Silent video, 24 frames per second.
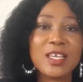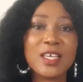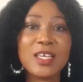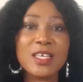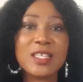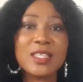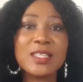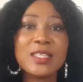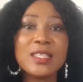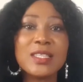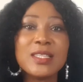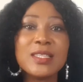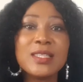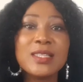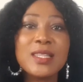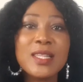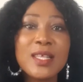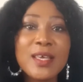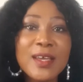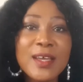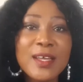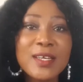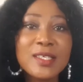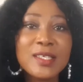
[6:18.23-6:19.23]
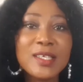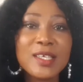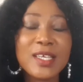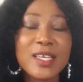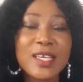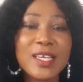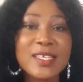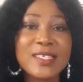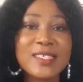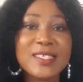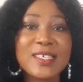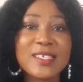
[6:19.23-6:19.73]
that
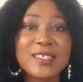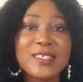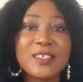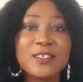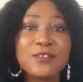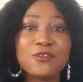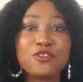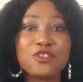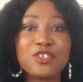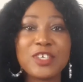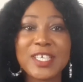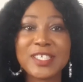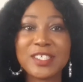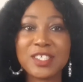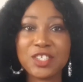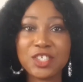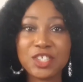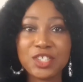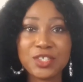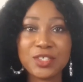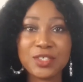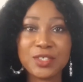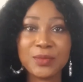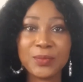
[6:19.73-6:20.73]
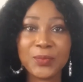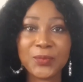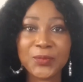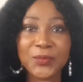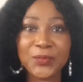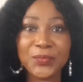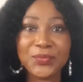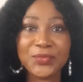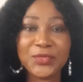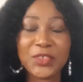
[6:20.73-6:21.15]
learn a certain tradition